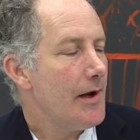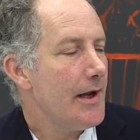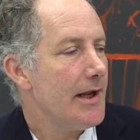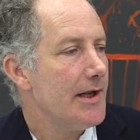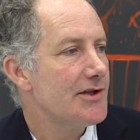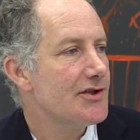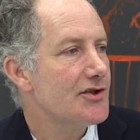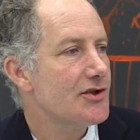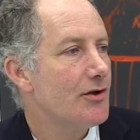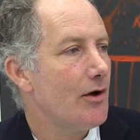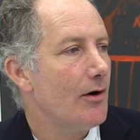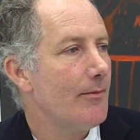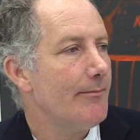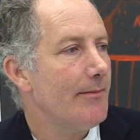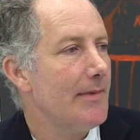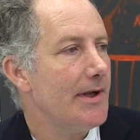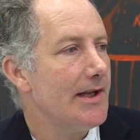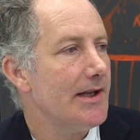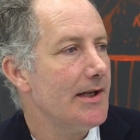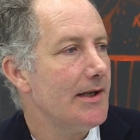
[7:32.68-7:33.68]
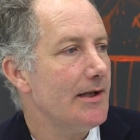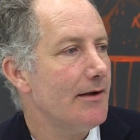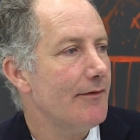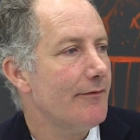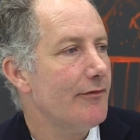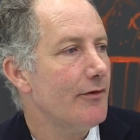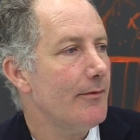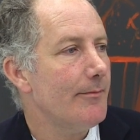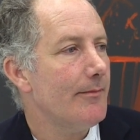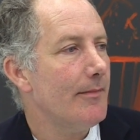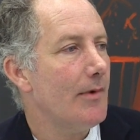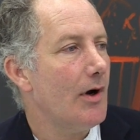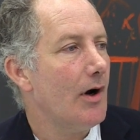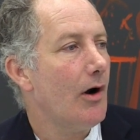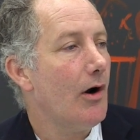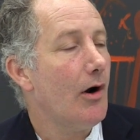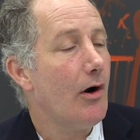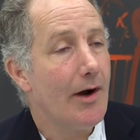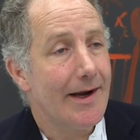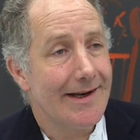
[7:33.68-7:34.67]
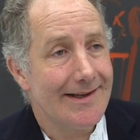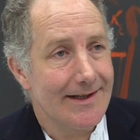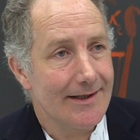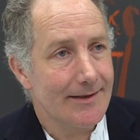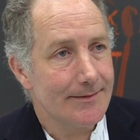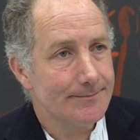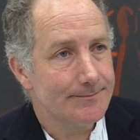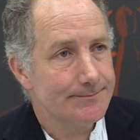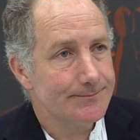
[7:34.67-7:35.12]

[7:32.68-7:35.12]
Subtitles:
It stopped me from hiding,